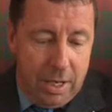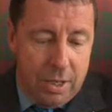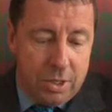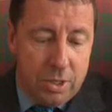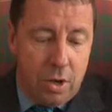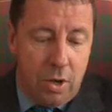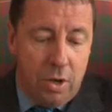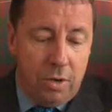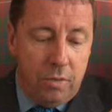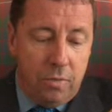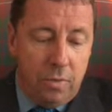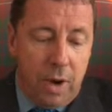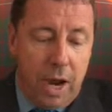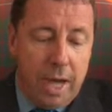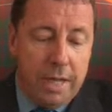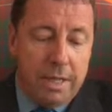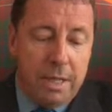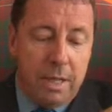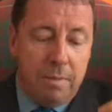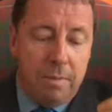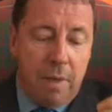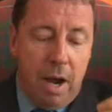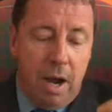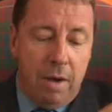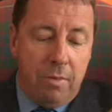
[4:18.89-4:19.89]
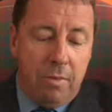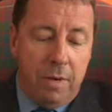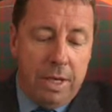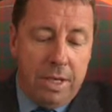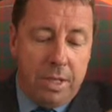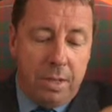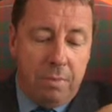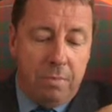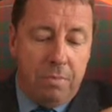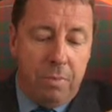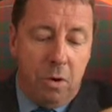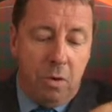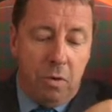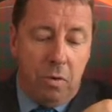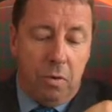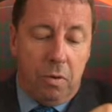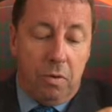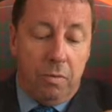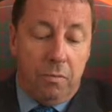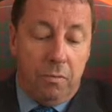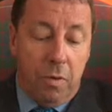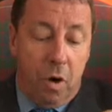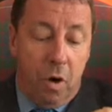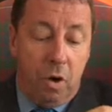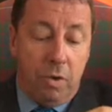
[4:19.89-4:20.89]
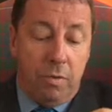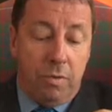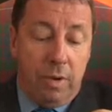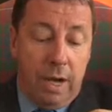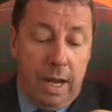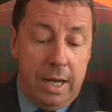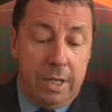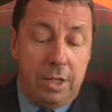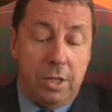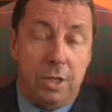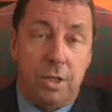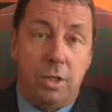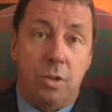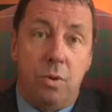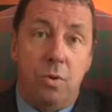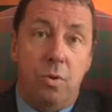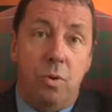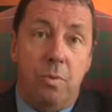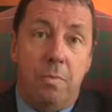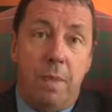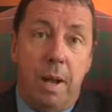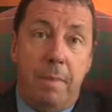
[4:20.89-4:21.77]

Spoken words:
So in writing my recent book, Foreign Relations Law,